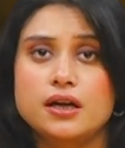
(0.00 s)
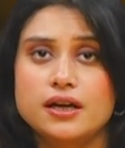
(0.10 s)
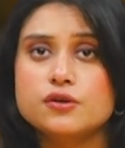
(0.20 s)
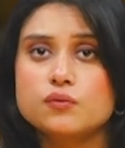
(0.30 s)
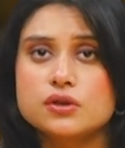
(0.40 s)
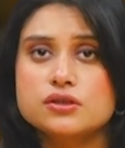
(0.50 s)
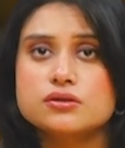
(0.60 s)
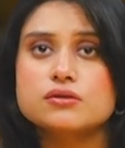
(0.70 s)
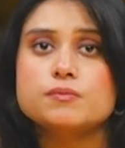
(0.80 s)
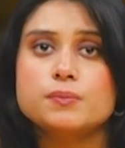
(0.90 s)

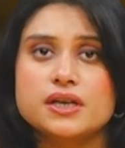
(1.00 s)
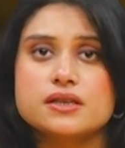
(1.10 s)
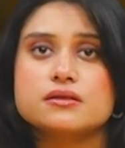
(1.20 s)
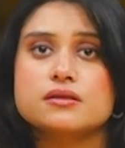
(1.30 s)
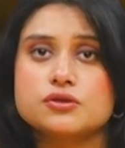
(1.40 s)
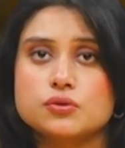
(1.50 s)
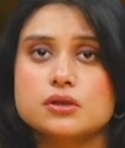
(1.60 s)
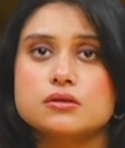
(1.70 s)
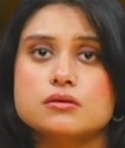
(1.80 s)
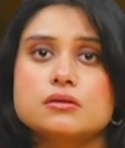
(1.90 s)
adventure based
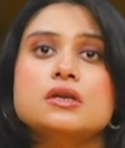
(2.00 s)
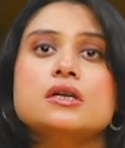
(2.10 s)
structure